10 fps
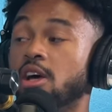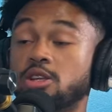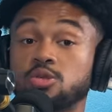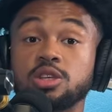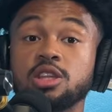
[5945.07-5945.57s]

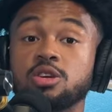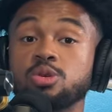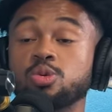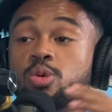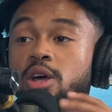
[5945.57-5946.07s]
So it's either
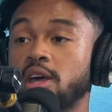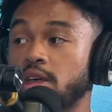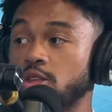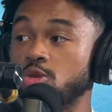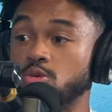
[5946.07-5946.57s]
you
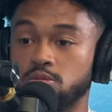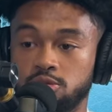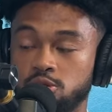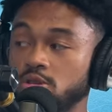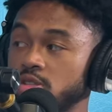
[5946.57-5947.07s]
you
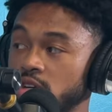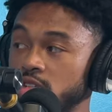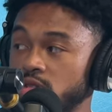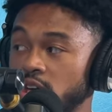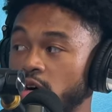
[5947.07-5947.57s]
do the
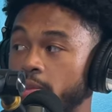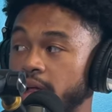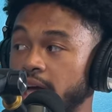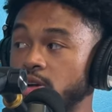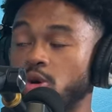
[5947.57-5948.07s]
surgery and go
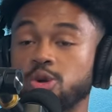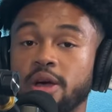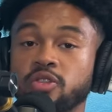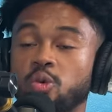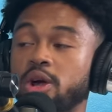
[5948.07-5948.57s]
blind, or you
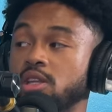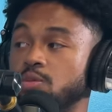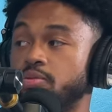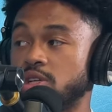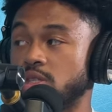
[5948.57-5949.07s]
have to wear
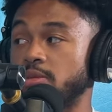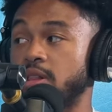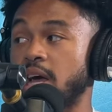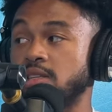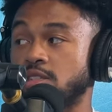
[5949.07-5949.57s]
these prism
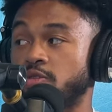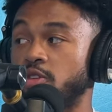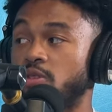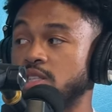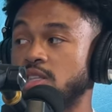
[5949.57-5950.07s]
glasses for
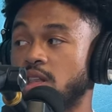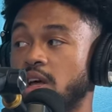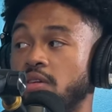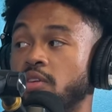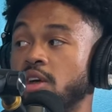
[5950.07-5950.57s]
the rest of your
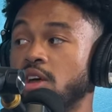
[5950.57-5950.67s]
life.